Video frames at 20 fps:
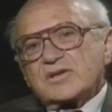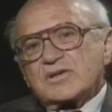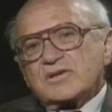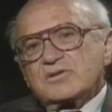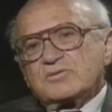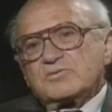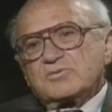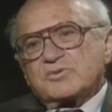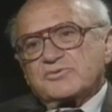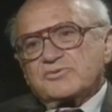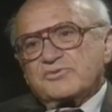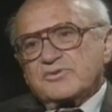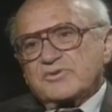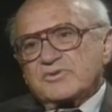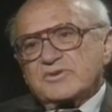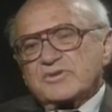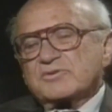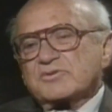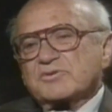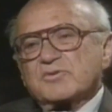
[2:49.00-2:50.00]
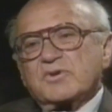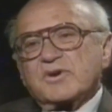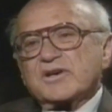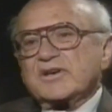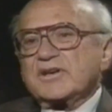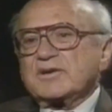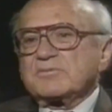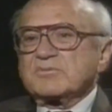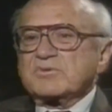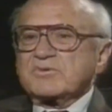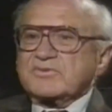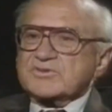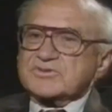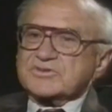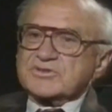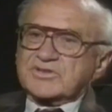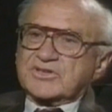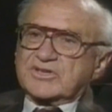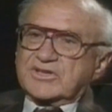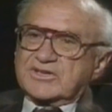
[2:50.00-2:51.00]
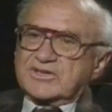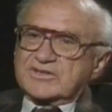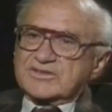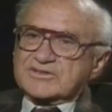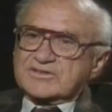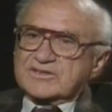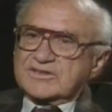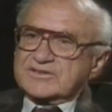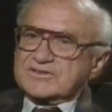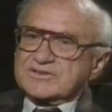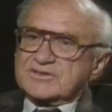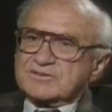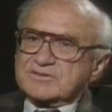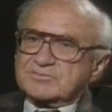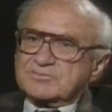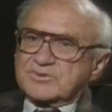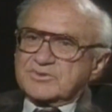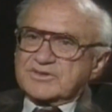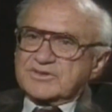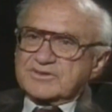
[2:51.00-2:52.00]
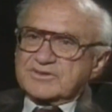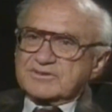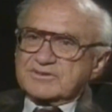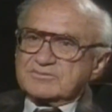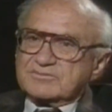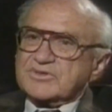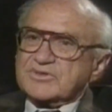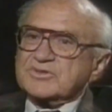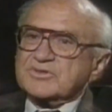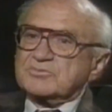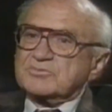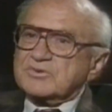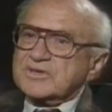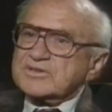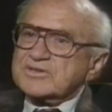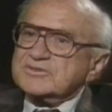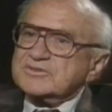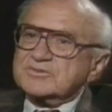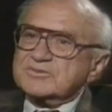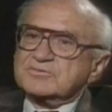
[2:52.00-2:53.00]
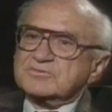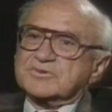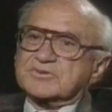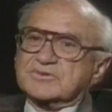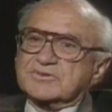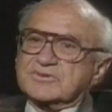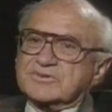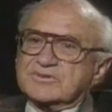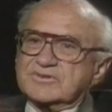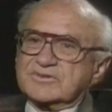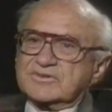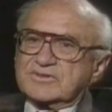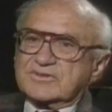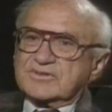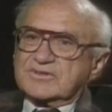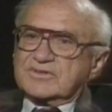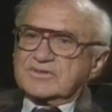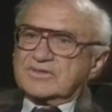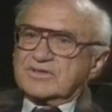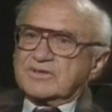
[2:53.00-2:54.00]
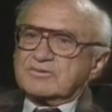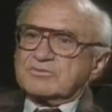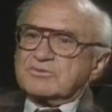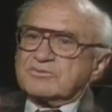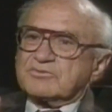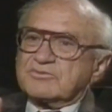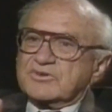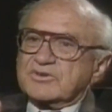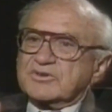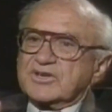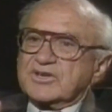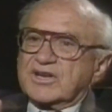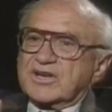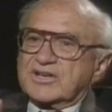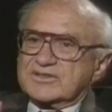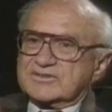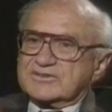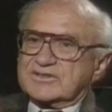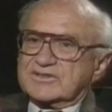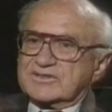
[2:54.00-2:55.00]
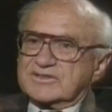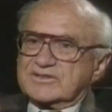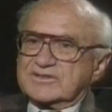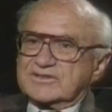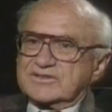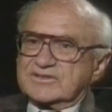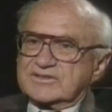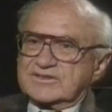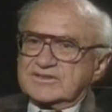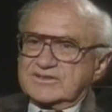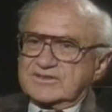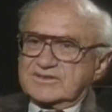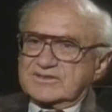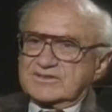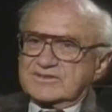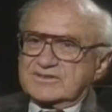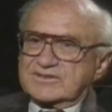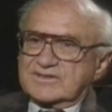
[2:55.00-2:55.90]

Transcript: There were quite a number of us in the United States and in Britain, but in the rest of the world, they were very isolated indeed.